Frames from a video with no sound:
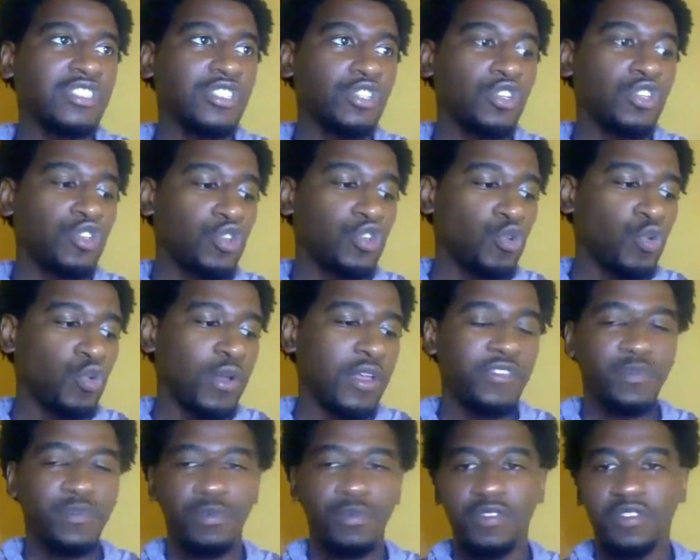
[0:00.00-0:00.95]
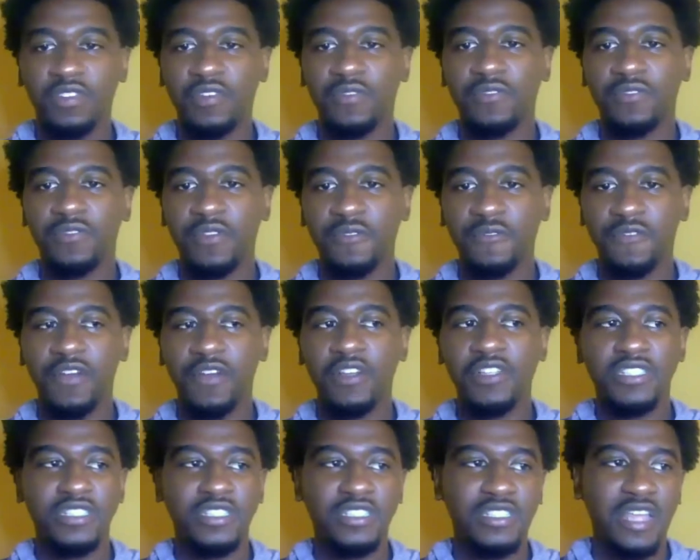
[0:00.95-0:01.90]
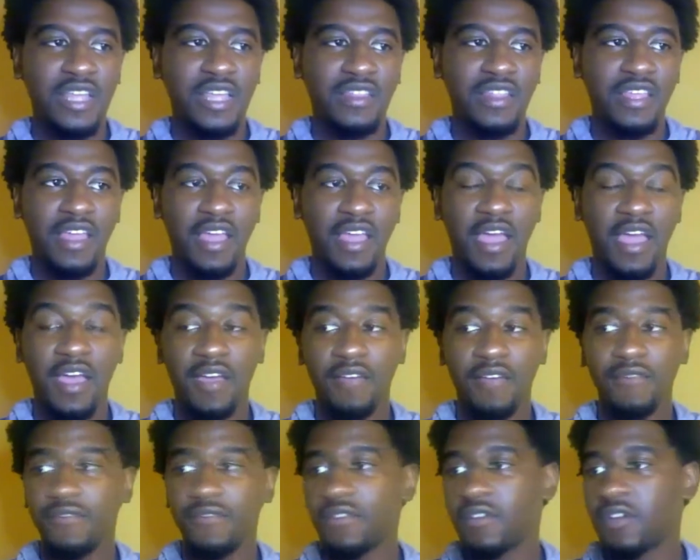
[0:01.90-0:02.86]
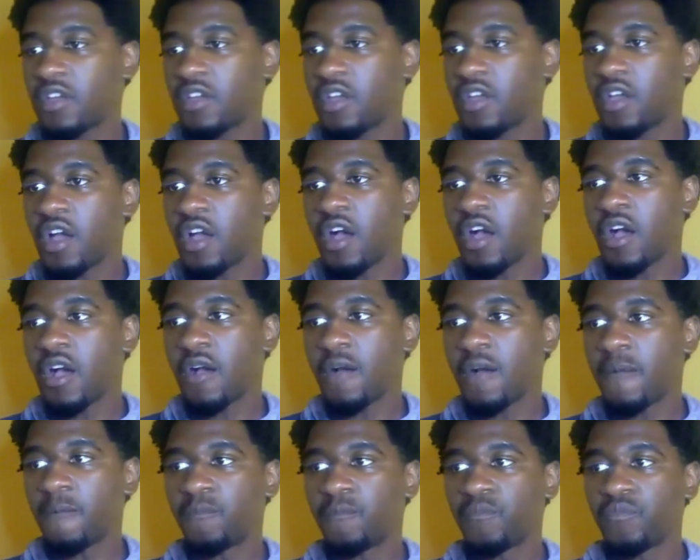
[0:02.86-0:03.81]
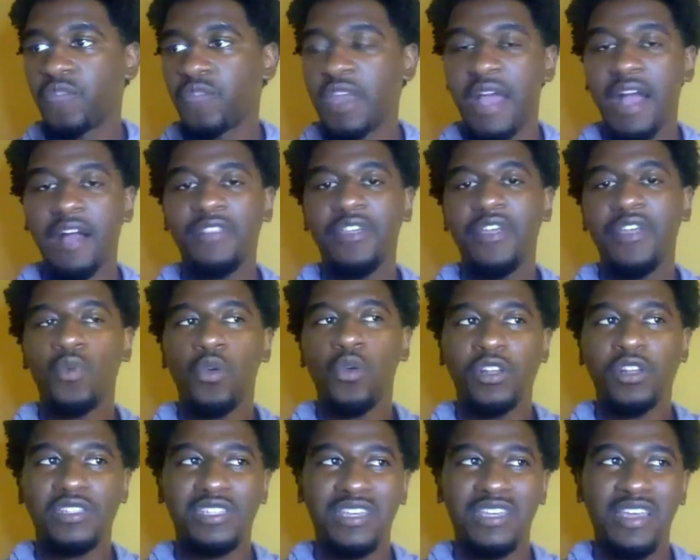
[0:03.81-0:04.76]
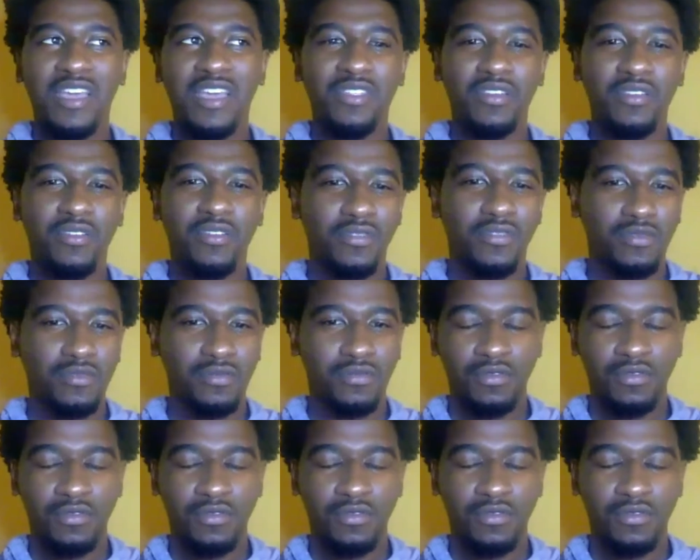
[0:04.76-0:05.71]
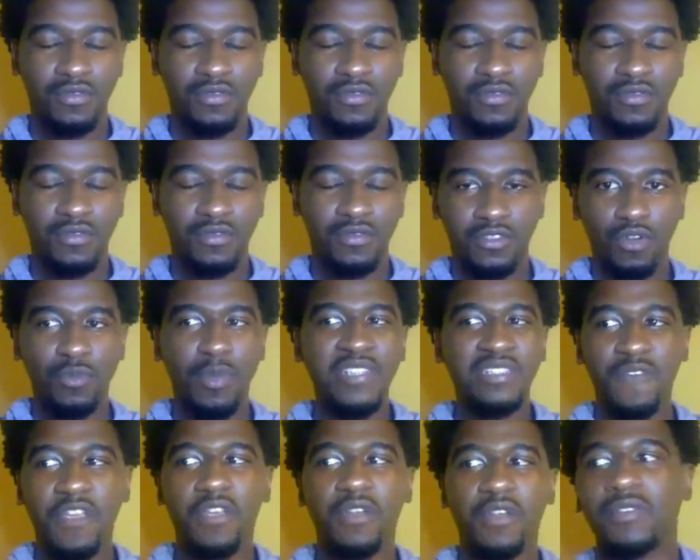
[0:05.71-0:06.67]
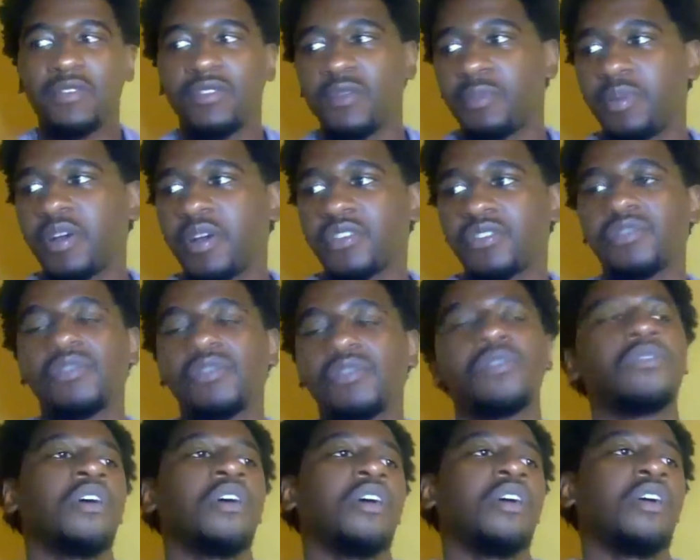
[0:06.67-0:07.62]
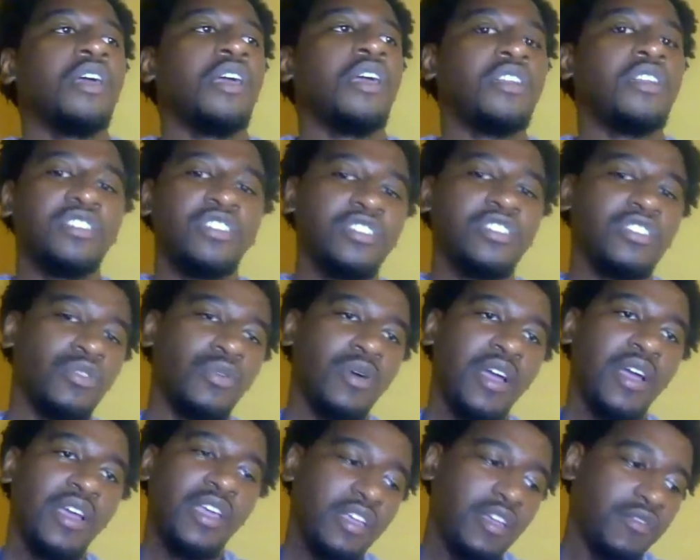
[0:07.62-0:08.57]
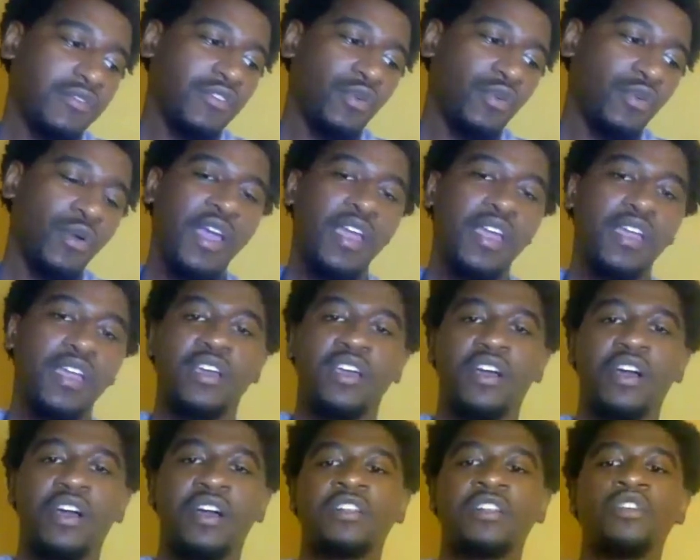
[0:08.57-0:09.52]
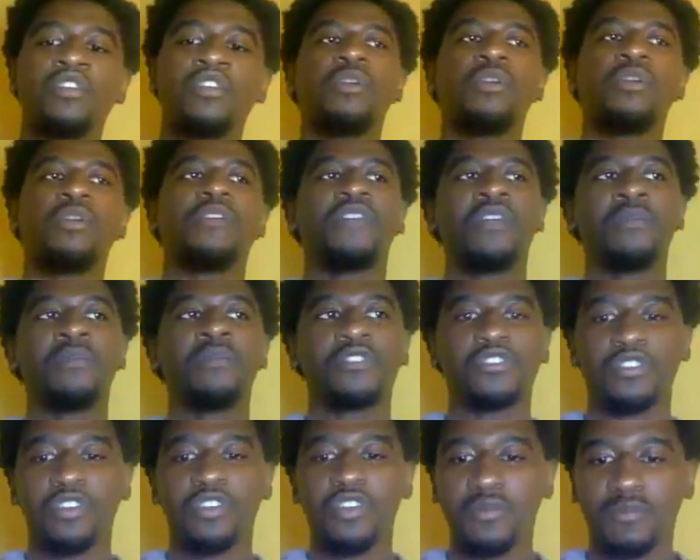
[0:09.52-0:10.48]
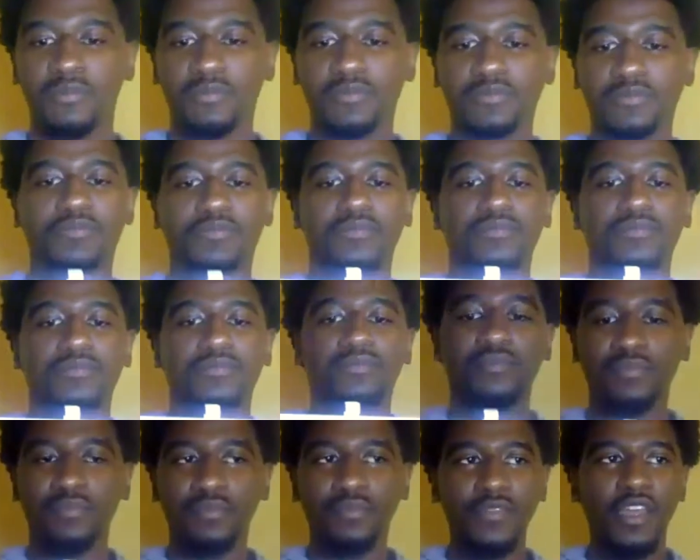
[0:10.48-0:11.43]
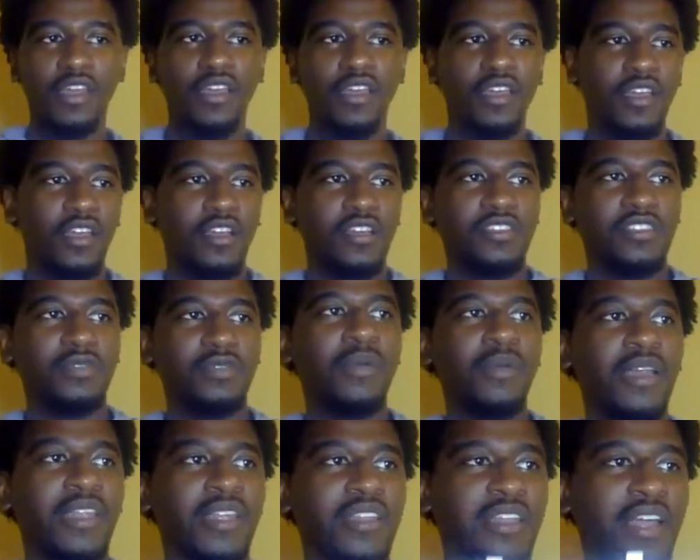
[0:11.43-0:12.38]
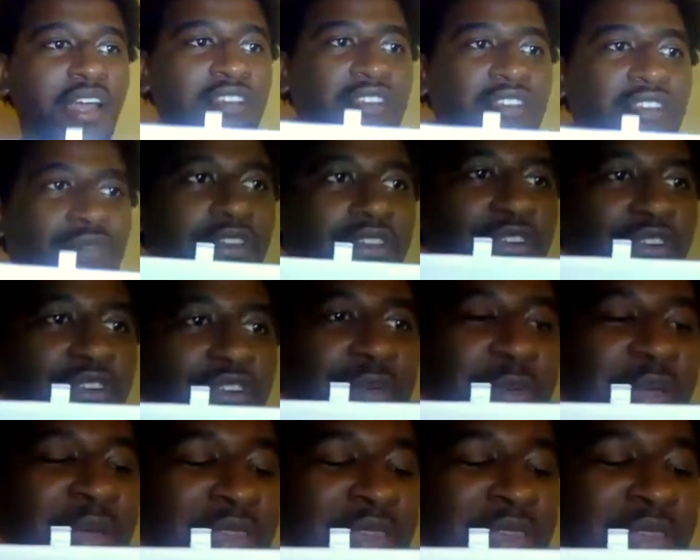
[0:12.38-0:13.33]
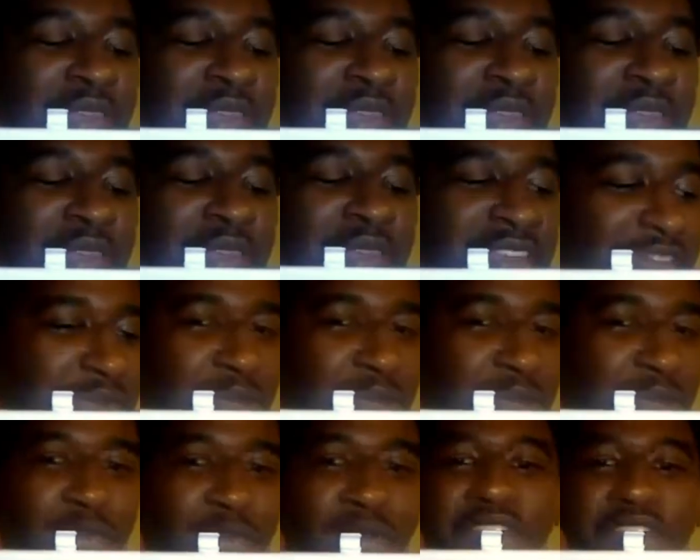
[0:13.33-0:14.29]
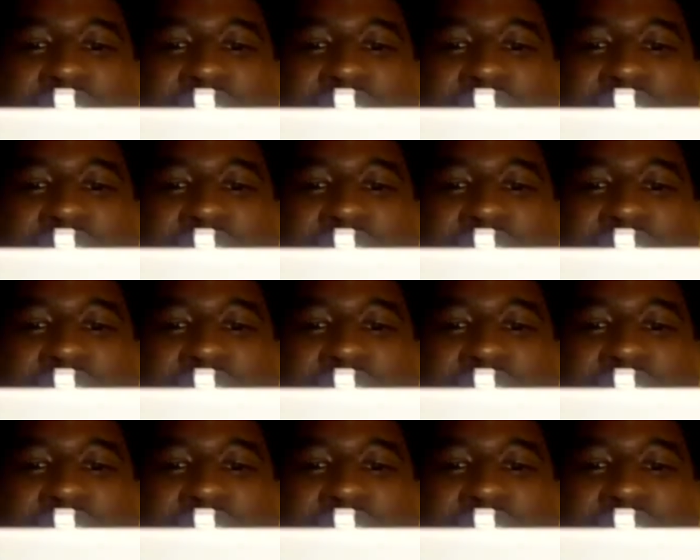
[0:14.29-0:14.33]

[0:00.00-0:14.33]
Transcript: has to do with specific functions that they have, and how they work together. So it's basically figuring out the puzzle. And just so I can give you a little bit of imagery, somebody last week on the ENFP page